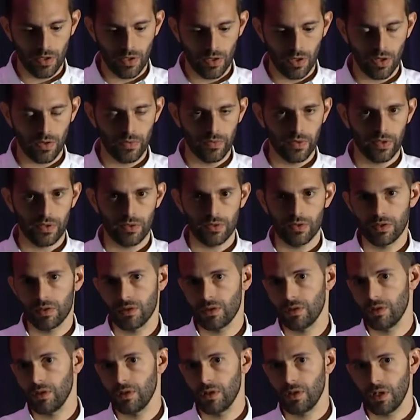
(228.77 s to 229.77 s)
of the
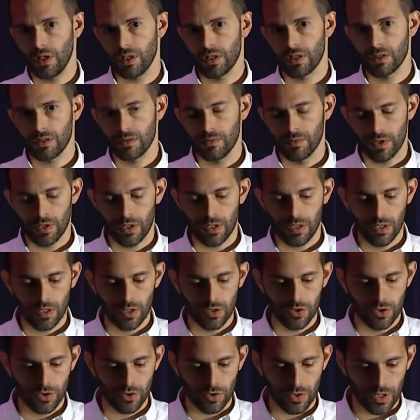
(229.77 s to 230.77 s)
customer
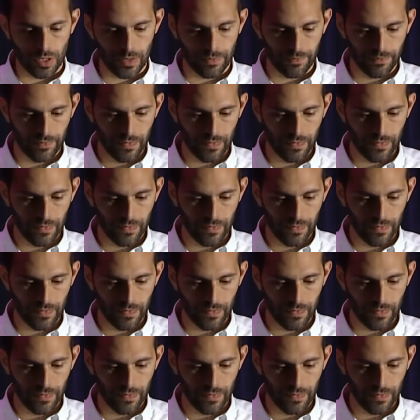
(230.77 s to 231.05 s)
journey.